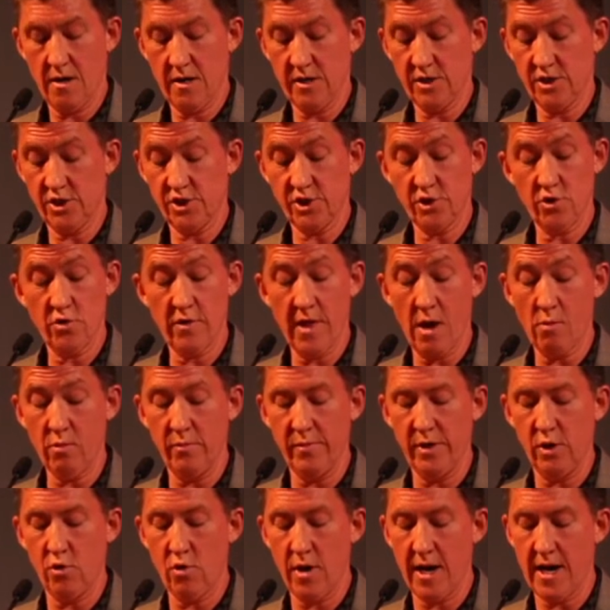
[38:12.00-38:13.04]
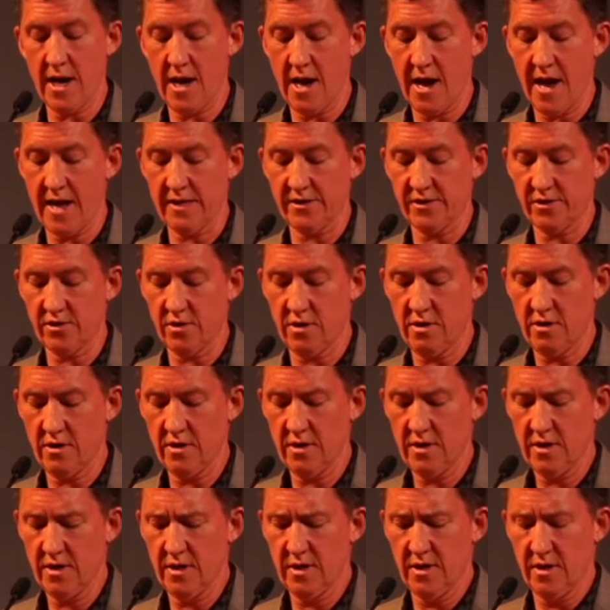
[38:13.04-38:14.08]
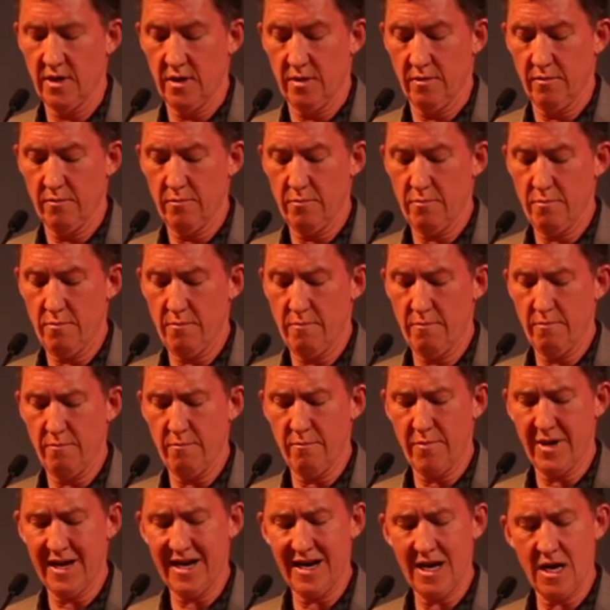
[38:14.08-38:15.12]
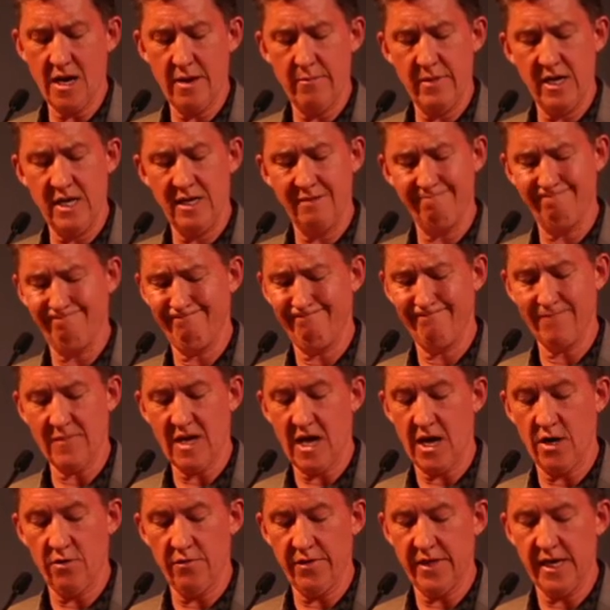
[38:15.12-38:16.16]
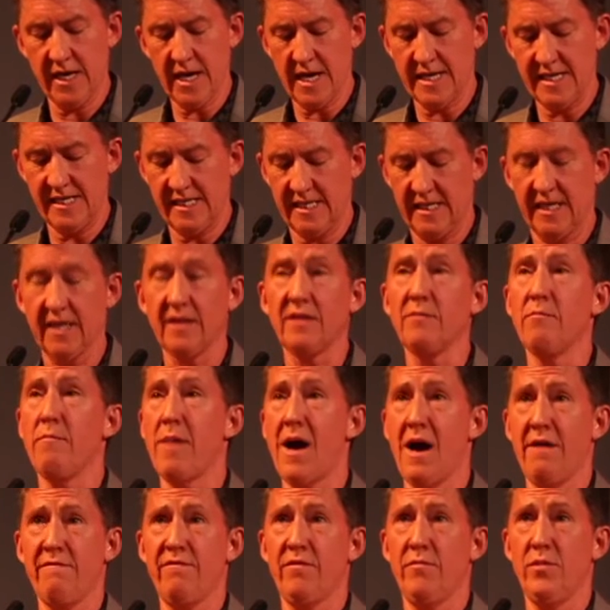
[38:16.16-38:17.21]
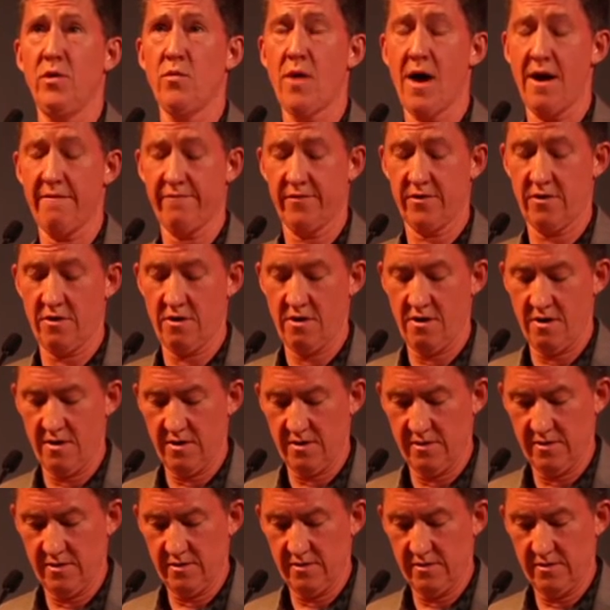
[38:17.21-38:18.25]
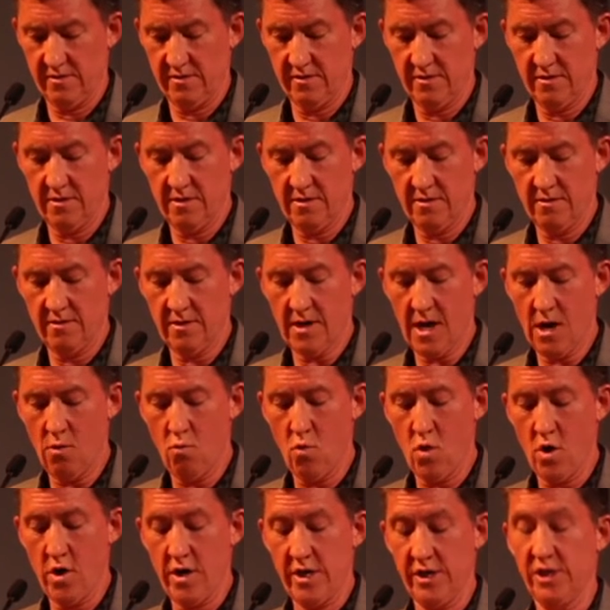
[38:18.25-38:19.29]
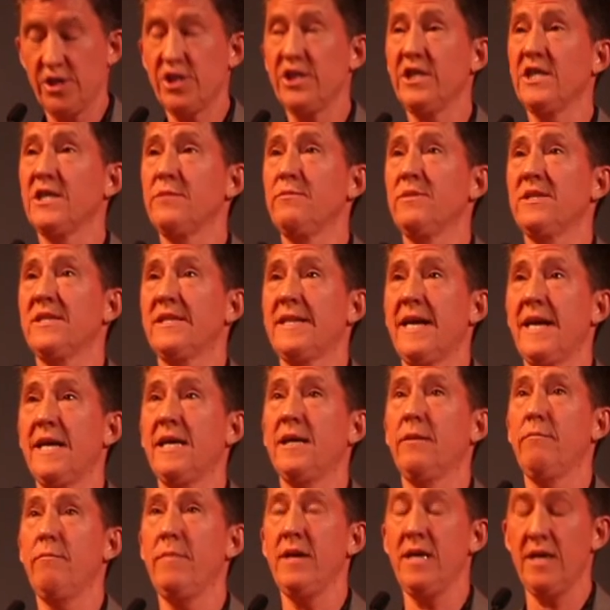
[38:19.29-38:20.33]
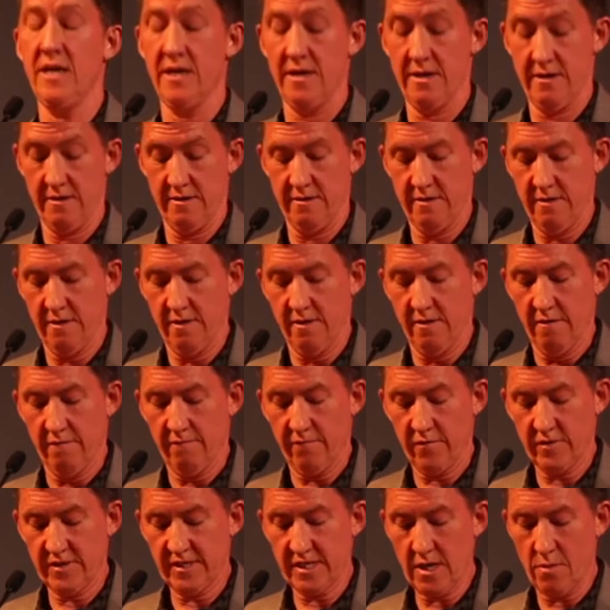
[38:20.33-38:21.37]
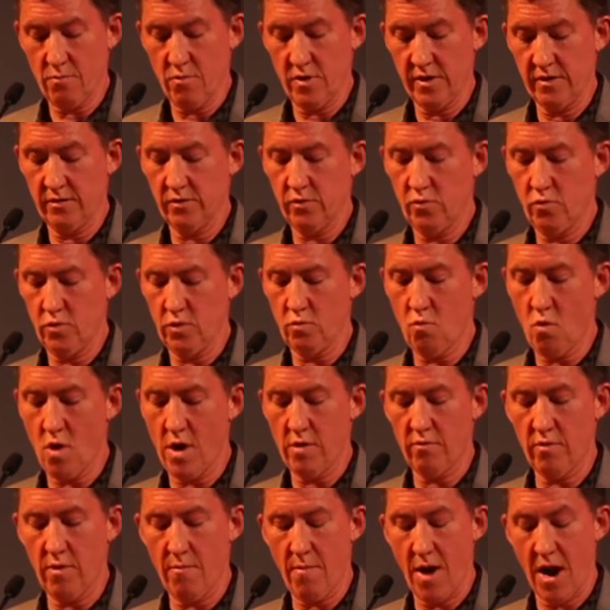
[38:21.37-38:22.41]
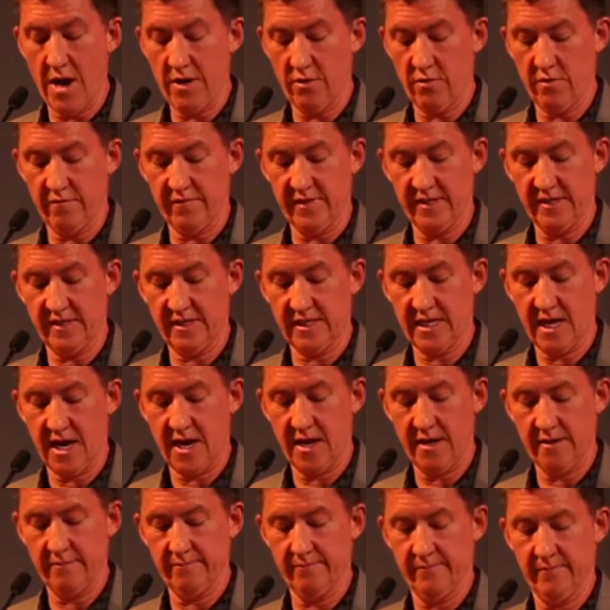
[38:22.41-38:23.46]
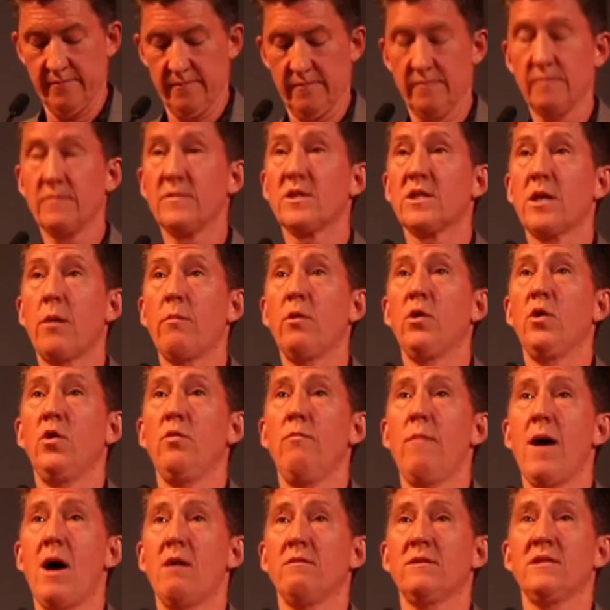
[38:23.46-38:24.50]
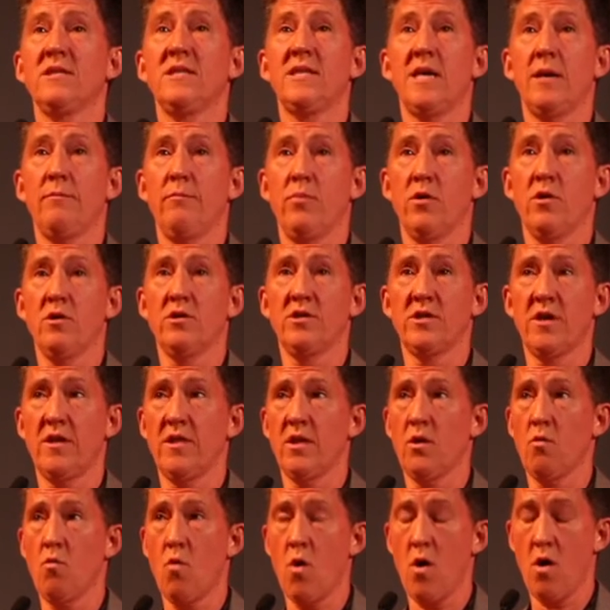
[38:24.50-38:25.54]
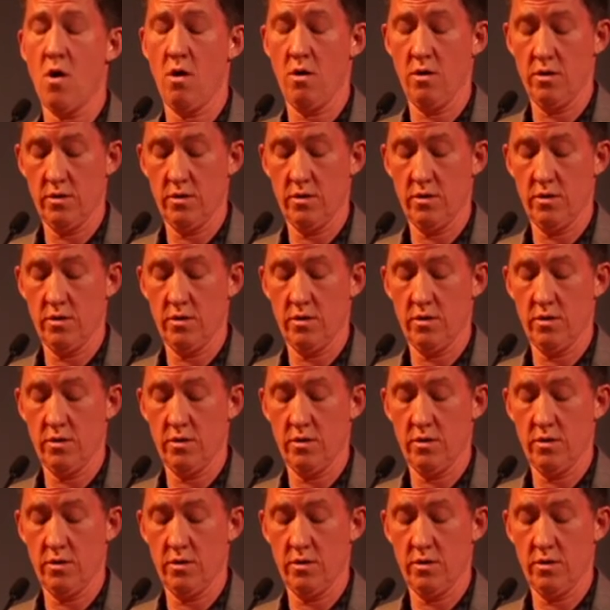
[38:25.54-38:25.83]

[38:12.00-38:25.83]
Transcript: Sure, that would be great," I answer. "But, I mean, I don't think I need to get them back from you after." I worry she has mistaken me for someone who would want a reminder of this day, someone who mounts dead birds on their wall.